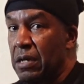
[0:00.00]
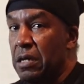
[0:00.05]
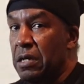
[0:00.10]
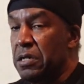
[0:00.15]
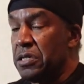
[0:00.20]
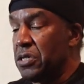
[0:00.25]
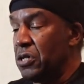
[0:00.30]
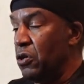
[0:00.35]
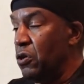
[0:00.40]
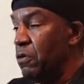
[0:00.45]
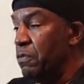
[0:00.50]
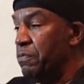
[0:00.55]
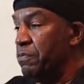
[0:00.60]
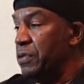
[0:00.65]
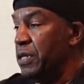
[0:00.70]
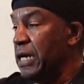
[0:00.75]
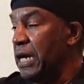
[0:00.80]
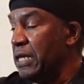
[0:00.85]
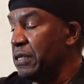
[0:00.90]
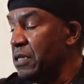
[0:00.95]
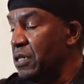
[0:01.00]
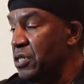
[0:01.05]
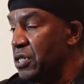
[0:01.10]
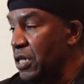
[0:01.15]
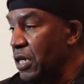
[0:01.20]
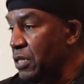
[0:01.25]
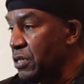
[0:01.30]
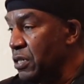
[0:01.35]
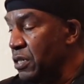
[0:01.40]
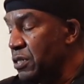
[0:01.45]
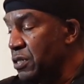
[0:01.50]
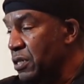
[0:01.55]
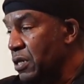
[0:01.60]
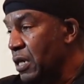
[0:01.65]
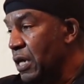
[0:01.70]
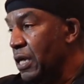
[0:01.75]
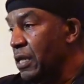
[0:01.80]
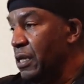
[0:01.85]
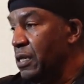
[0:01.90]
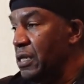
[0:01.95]
So they got the judges,
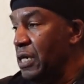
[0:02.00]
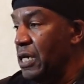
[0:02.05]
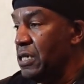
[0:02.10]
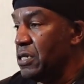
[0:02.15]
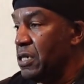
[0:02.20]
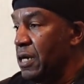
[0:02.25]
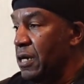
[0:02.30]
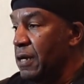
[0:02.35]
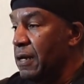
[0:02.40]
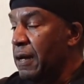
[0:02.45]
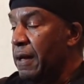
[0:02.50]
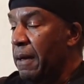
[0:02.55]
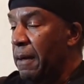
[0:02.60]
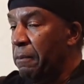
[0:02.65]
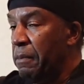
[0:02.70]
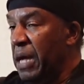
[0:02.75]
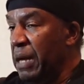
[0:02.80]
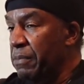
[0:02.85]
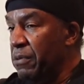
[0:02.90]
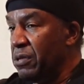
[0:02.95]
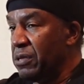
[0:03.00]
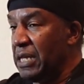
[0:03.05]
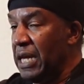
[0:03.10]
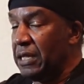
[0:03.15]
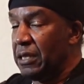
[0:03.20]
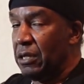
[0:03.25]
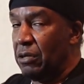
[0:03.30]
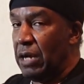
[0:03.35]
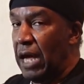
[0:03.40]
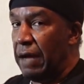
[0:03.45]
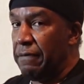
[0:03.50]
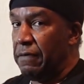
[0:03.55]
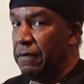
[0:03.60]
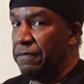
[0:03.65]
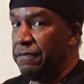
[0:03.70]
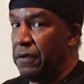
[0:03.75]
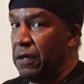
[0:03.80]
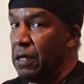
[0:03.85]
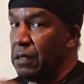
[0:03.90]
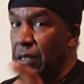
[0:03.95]
the DJ. People think they're having
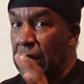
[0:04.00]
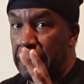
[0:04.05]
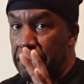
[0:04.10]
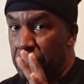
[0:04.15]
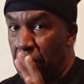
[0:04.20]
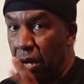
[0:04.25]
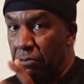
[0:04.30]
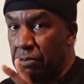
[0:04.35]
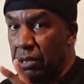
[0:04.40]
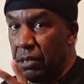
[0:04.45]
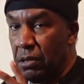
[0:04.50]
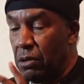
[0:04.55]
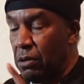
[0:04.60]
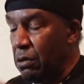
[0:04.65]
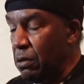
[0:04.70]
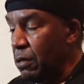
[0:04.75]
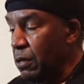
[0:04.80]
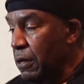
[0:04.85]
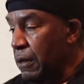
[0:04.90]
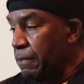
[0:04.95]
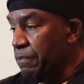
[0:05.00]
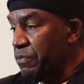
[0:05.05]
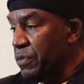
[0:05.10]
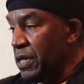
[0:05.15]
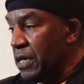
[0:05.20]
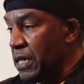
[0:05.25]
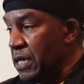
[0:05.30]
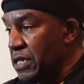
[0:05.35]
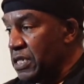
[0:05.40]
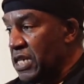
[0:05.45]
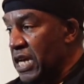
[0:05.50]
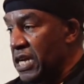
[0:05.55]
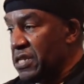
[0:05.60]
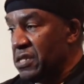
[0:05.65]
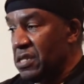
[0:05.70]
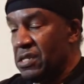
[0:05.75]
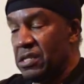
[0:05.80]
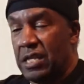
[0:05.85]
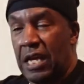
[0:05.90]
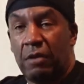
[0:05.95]
fun. They probably are. The
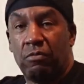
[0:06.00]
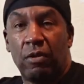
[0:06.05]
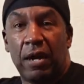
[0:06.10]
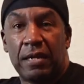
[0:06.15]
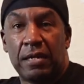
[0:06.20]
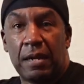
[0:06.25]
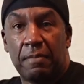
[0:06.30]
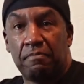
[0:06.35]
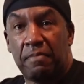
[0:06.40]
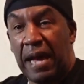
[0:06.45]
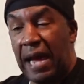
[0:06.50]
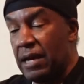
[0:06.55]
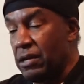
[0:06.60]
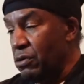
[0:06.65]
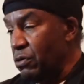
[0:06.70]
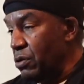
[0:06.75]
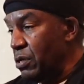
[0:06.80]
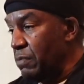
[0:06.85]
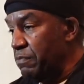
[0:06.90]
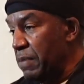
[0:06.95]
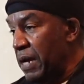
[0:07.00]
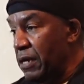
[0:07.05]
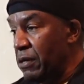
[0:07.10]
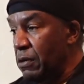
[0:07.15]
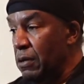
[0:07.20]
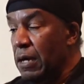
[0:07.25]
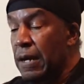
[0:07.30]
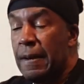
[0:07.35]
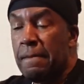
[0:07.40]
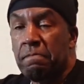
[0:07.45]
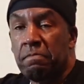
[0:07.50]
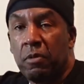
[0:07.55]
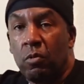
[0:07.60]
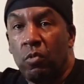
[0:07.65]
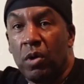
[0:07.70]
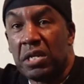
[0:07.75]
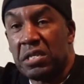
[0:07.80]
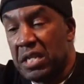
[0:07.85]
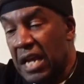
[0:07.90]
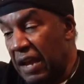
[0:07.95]
contestants, they waiting to battle. But
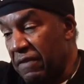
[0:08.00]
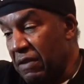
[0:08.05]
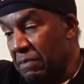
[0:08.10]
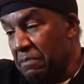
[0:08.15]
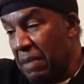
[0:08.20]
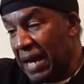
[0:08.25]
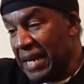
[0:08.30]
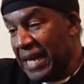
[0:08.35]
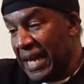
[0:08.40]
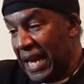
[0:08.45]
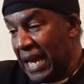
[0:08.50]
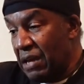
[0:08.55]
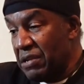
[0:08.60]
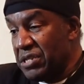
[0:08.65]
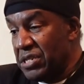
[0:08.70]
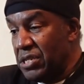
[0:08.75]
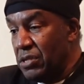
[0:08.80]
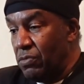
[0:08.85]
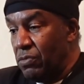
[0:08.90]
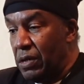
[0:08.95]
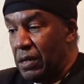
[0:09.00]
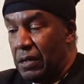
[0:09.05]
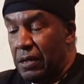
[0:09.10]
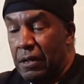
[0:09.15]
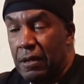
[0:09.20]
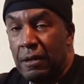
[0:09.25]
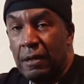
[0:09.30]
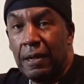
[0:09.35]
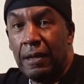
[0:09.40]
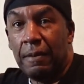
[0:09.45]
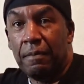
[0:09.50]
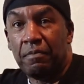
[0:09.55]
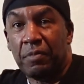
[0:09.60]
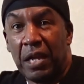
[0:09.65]
what is everybody else doing?